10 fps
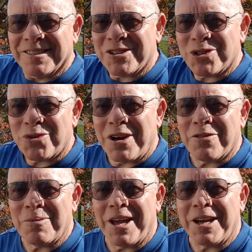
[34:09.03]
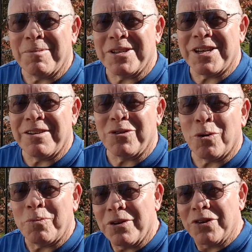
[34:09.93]
This is Ray from the Handyman's Haven.
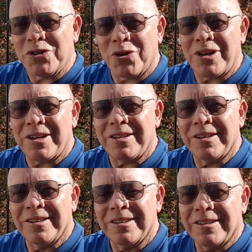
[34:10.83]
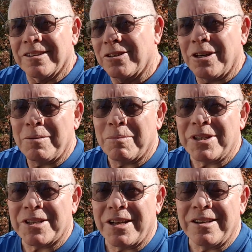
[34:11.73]
Hope you have enjoyed it. Come to my
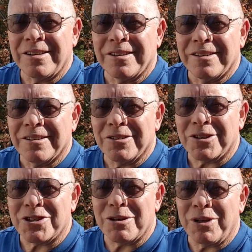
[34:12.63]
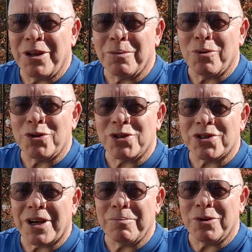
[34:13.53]
site, look at some of the other
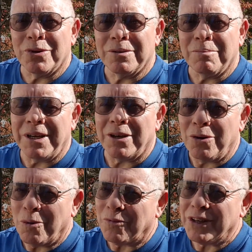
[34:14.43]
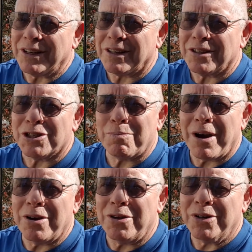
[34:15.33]
projects I'm doing, make it, hopefully it'll
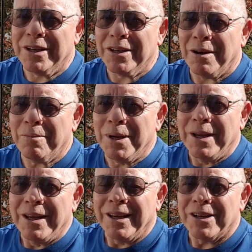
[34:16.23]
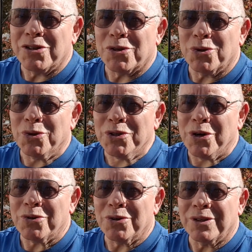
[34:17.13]
inspire you to get up, get your tools
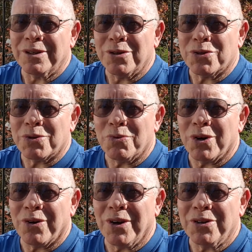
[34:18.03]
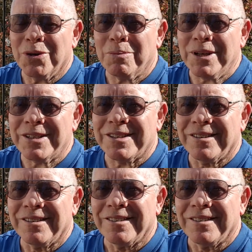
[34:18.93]
out and do some work around your place.